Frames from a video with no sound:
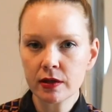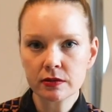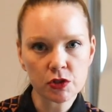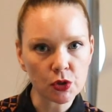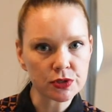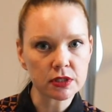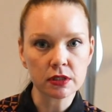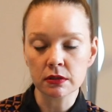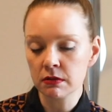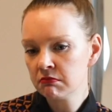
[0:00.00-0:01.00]
toasted,
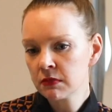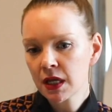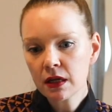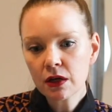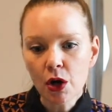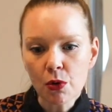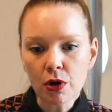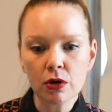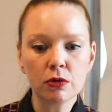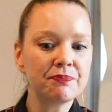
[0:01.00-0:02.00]

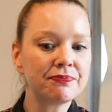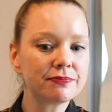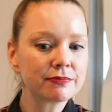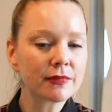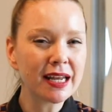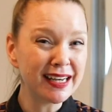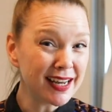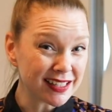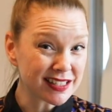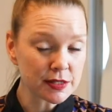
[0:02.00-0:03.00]
cocoa,
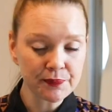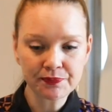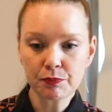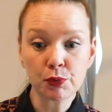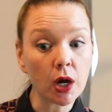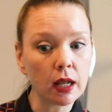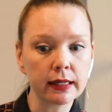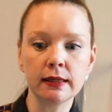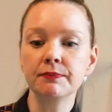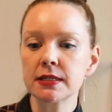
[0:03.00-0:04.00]
nuts,
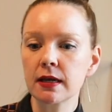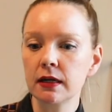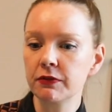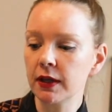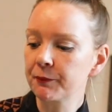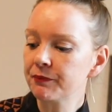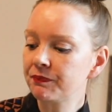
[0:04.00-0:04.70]
praline, this kind of thing.